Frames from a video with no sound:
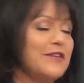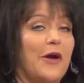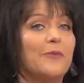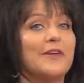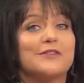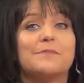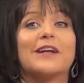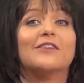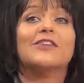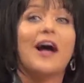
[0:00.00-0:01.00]
You know, there's been
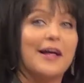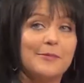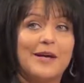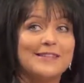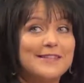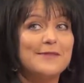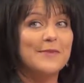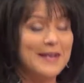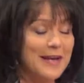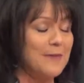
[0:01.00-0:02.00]
a lot of buzz in the
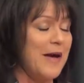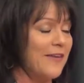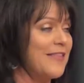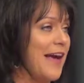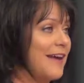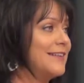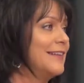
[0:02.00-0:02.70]
media about that.